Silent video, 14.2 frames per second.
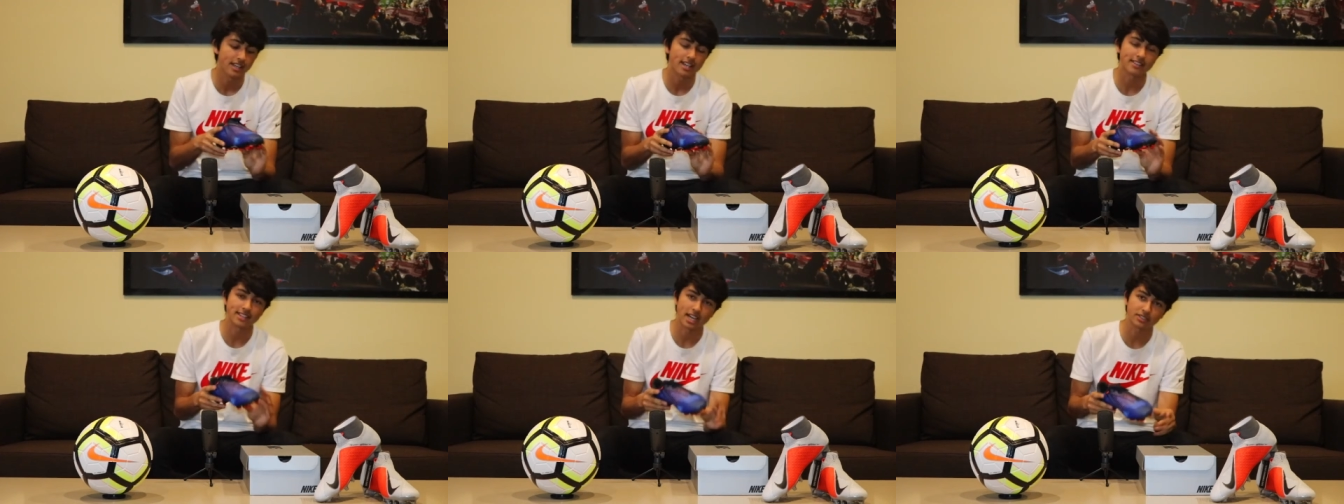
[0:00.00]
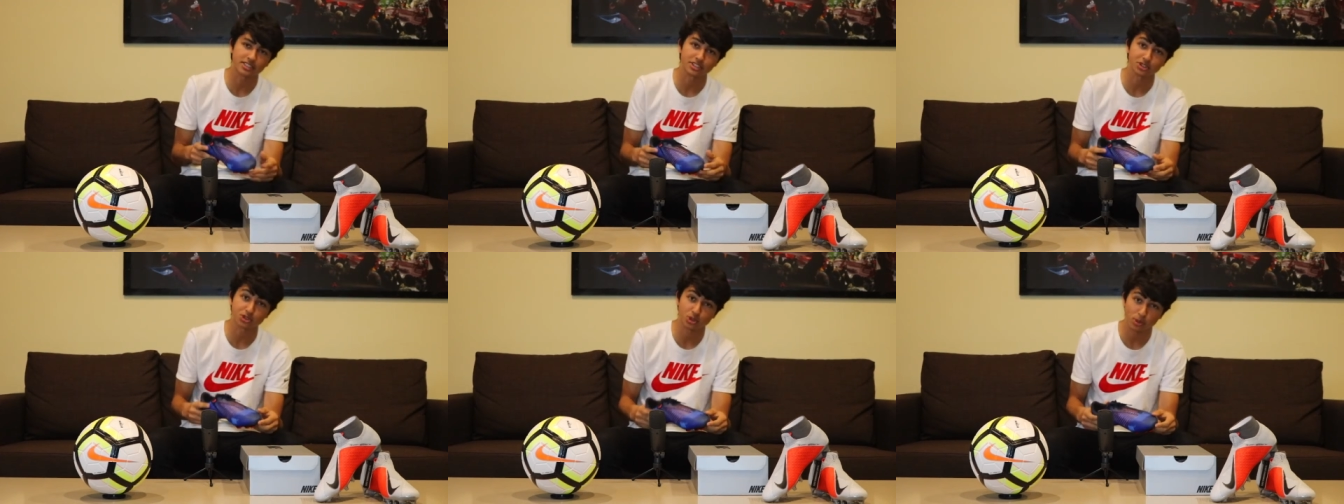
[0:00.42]
And now to
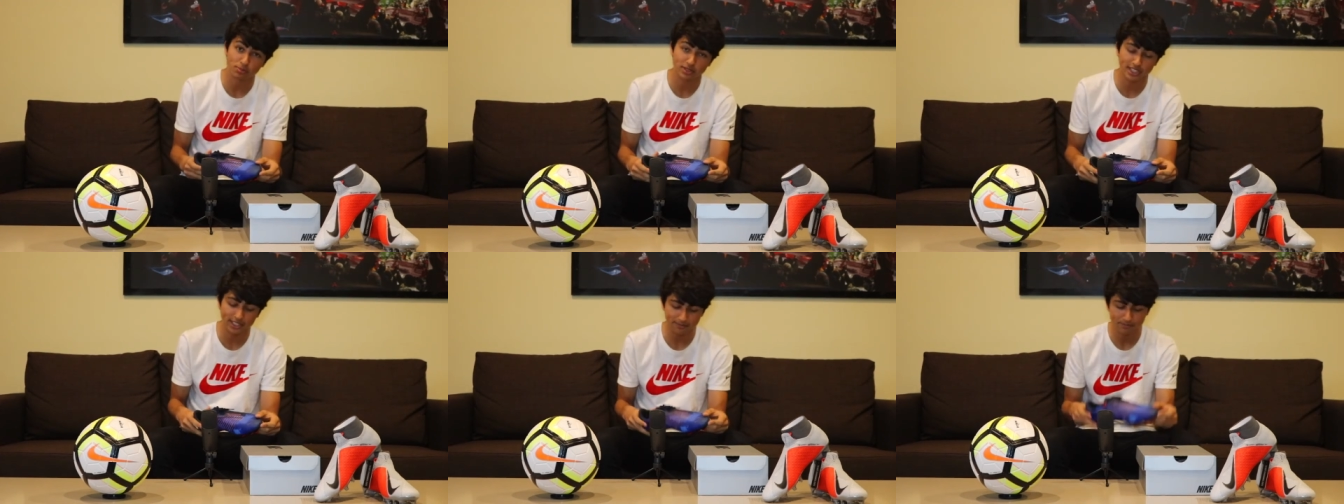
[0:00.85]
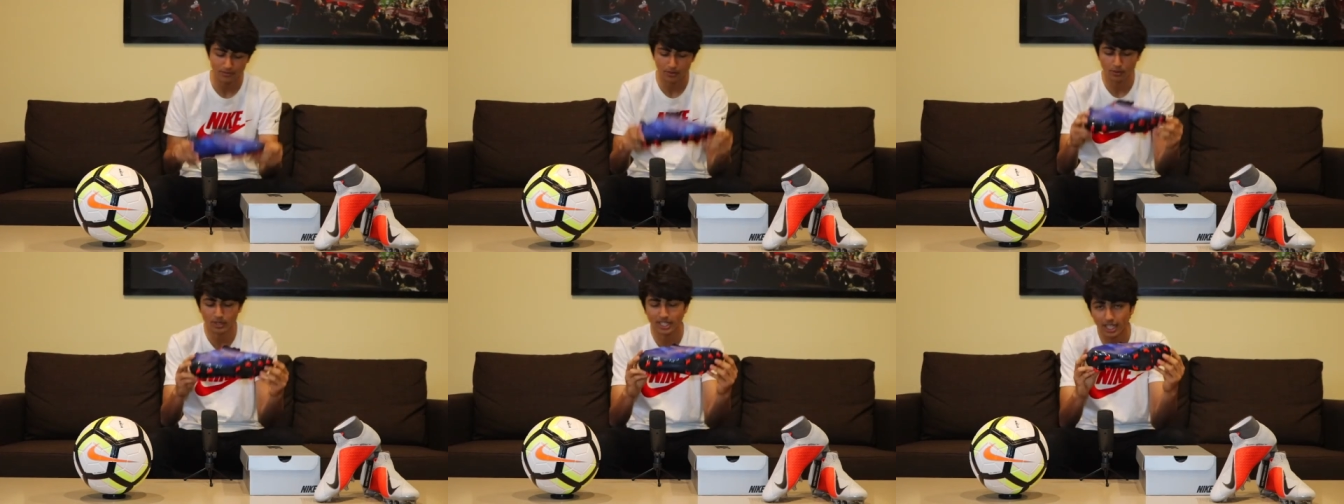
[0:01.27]
the sole plate,
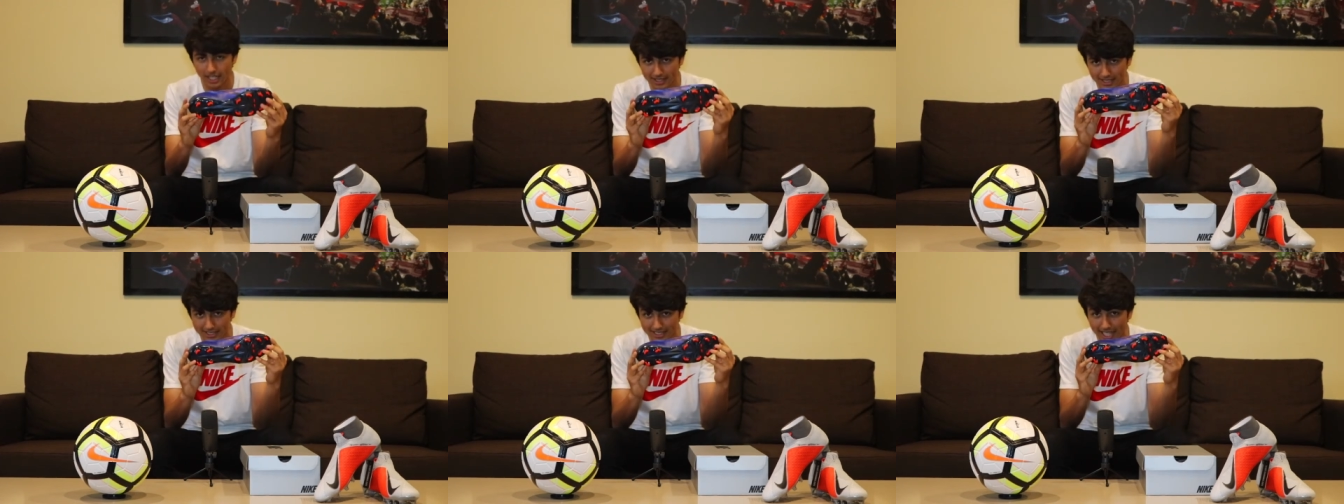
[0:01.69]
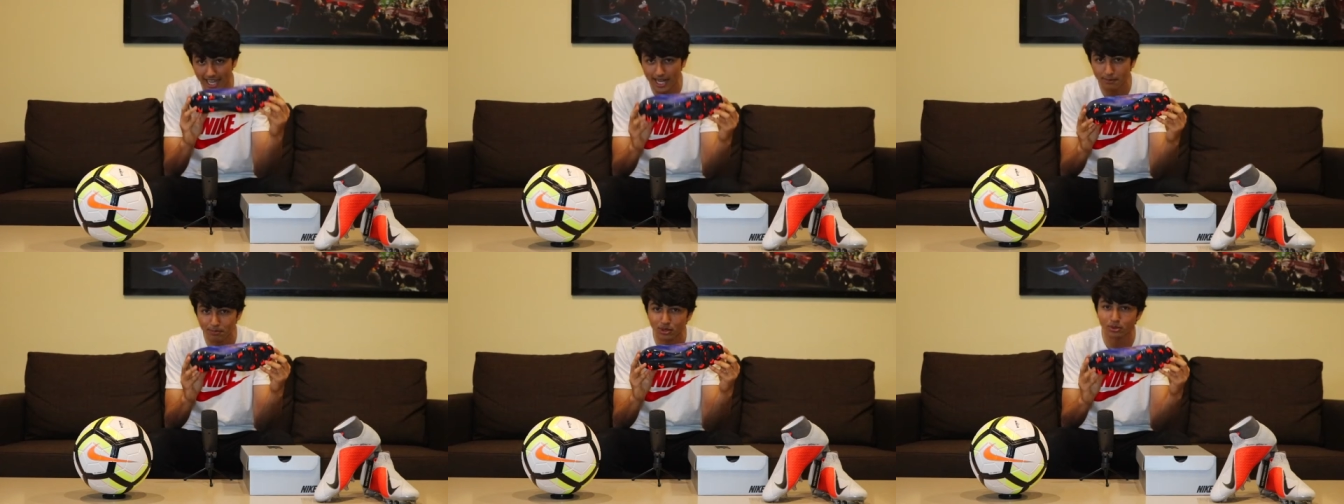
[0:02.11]
we got this
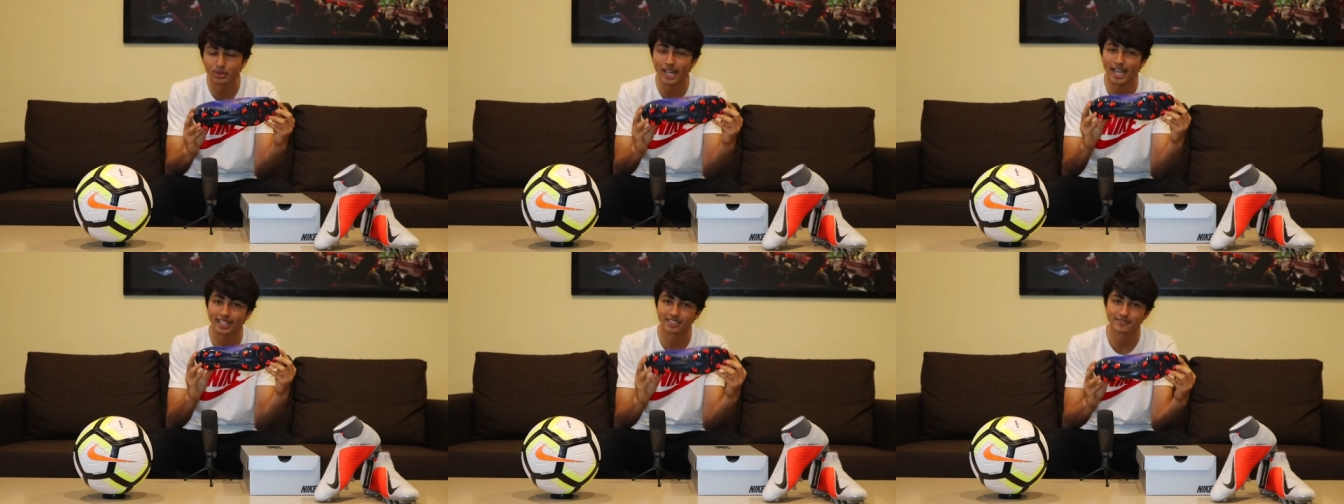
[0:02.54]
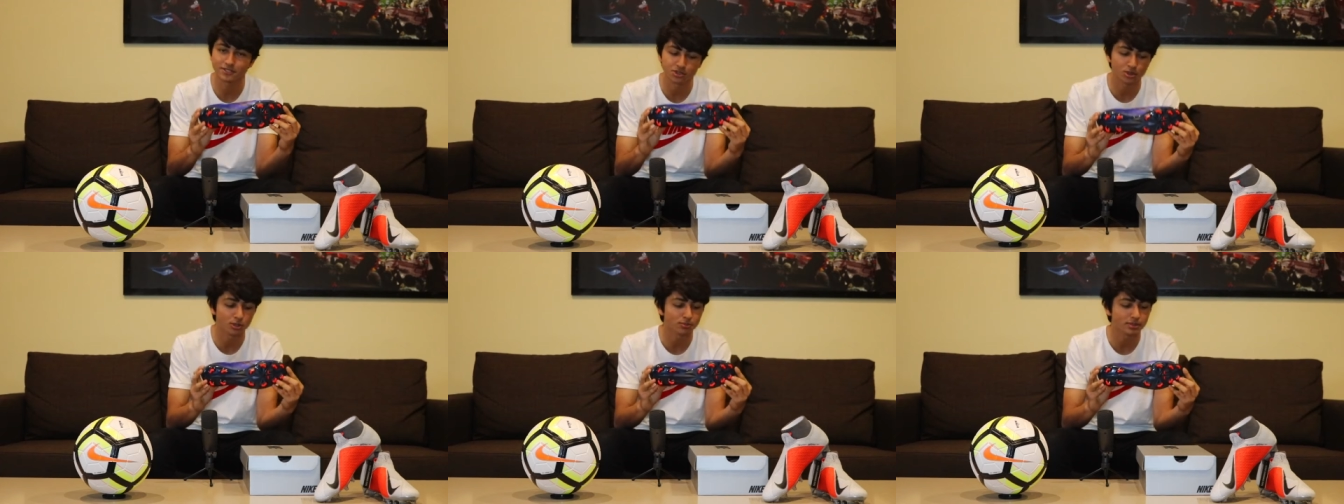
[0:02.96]
hyper reactive
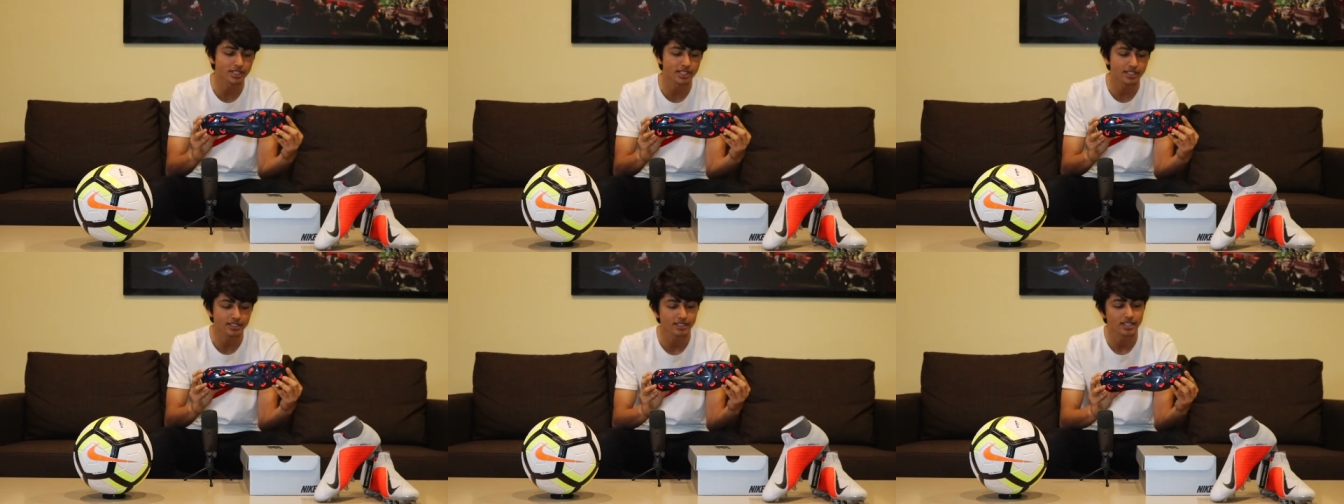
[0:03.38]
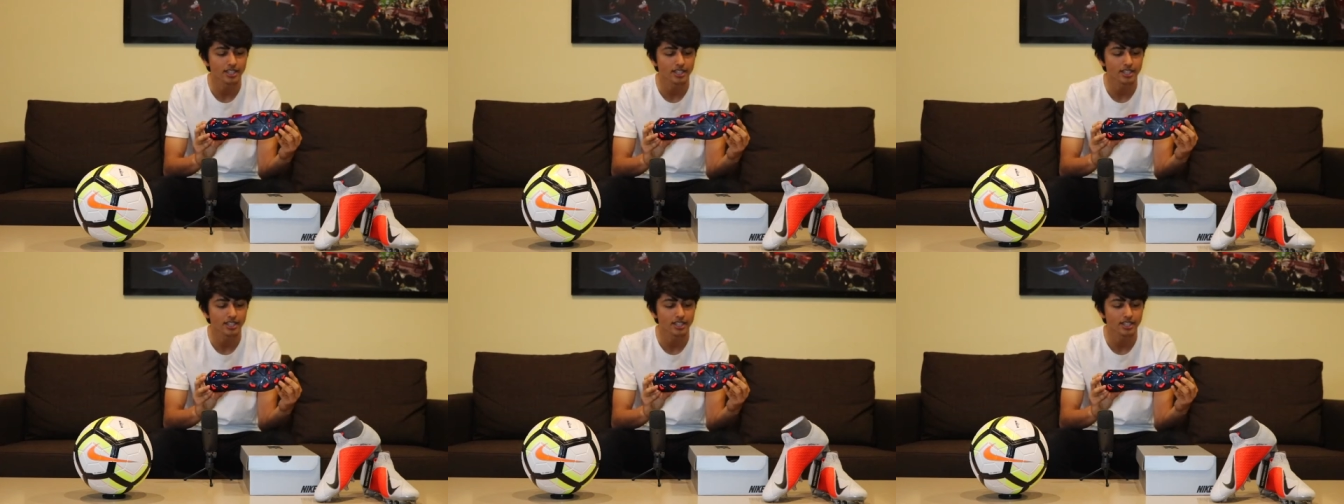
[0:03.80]
sole plate.